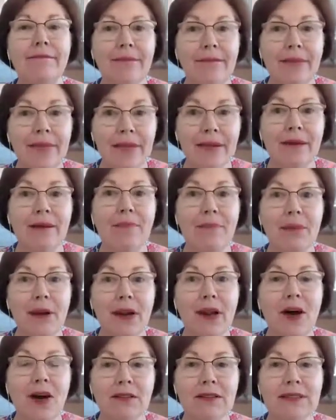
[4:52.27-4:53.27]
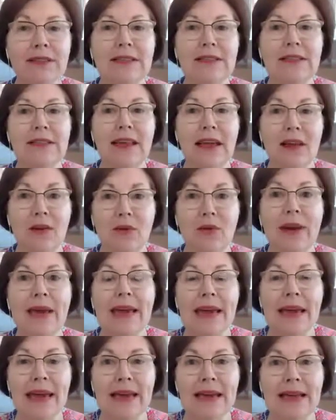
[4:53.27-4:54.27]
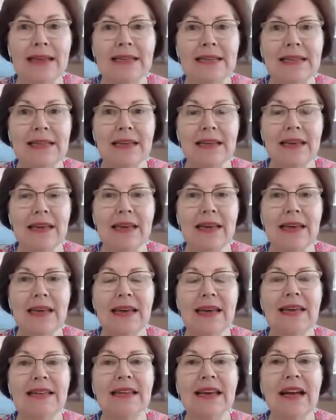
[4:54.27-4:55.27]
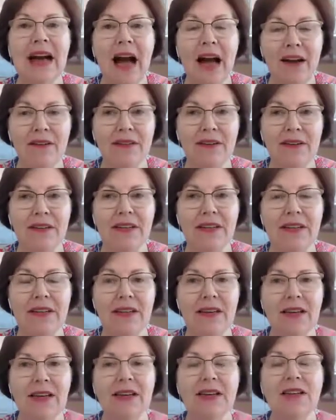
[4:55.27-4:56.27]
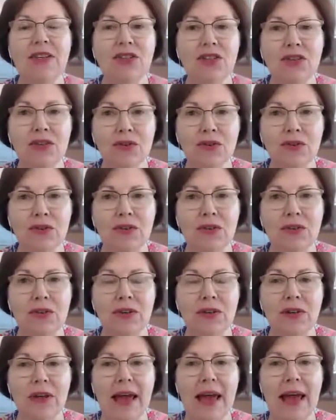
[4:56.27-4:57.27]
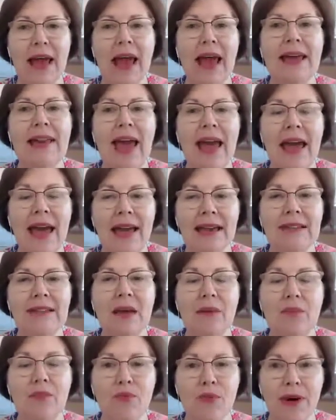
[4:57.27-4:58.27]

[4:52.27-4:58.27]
the plants that we eat is covered in a suit and has a